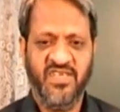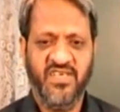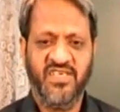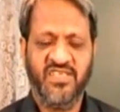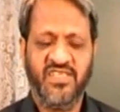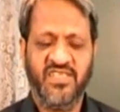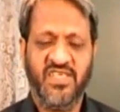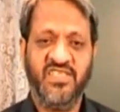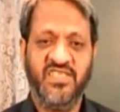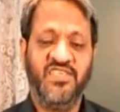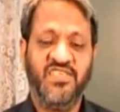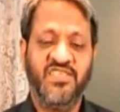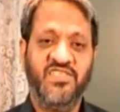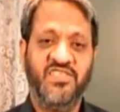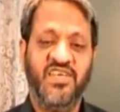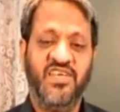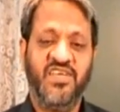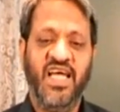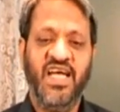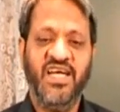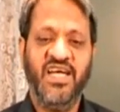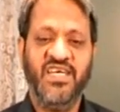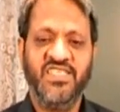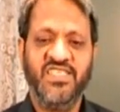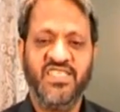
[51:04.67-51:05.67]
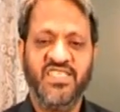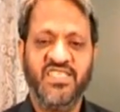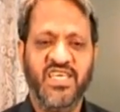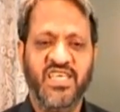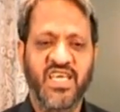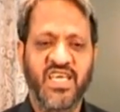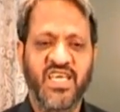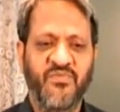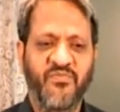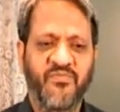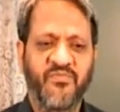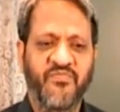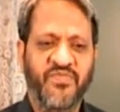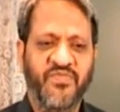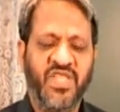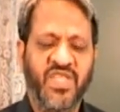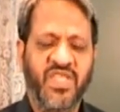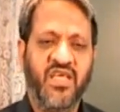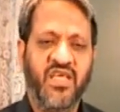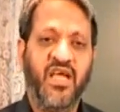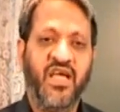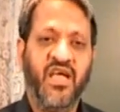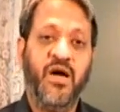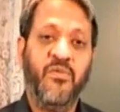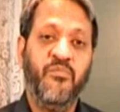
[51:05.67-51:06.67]
such as a landscape,
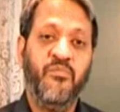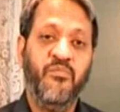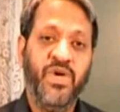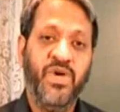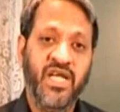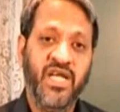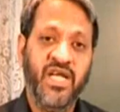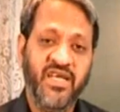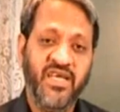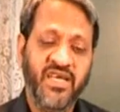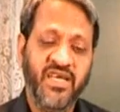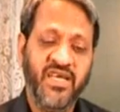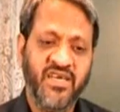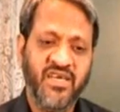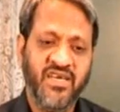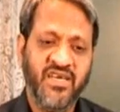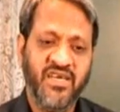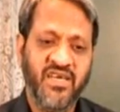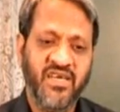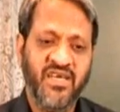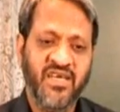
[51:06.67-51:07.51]
a building,